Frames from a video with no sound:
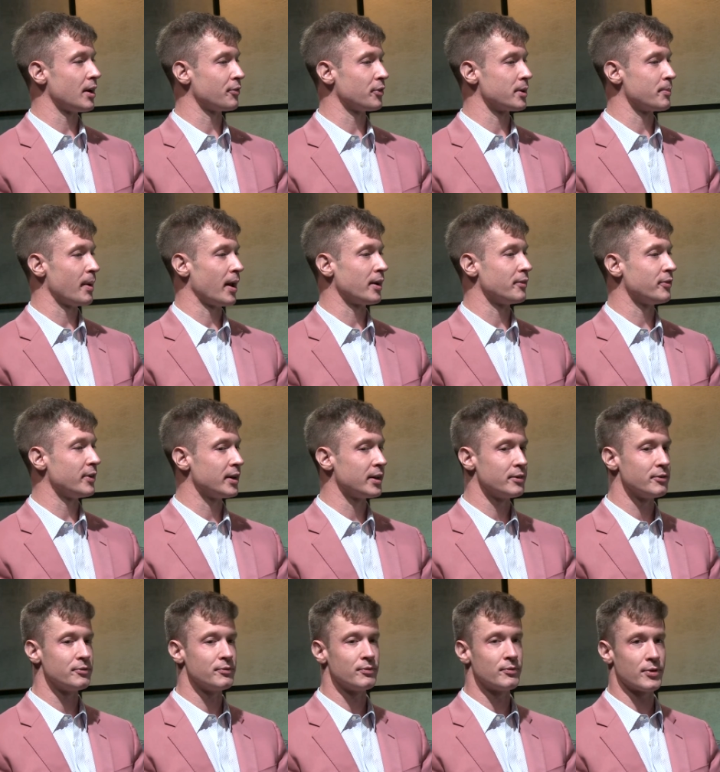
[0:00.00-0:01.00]
definitely benefited
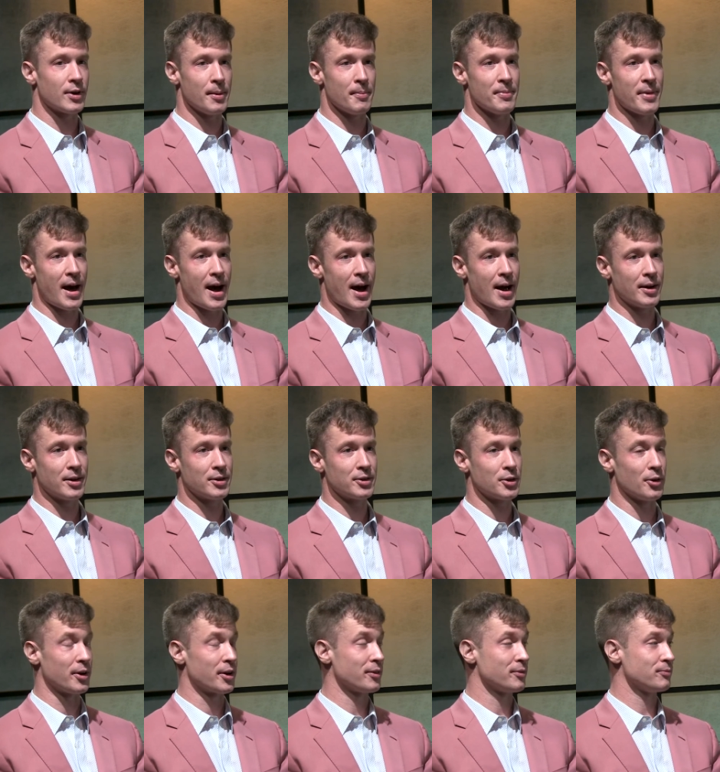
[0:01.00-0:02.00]
from that
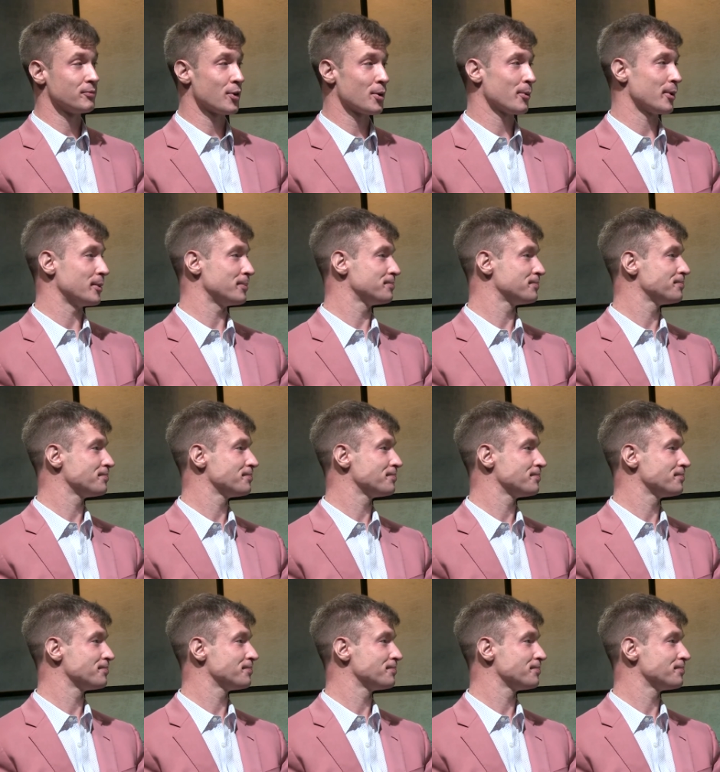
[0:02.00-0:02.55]
going forward.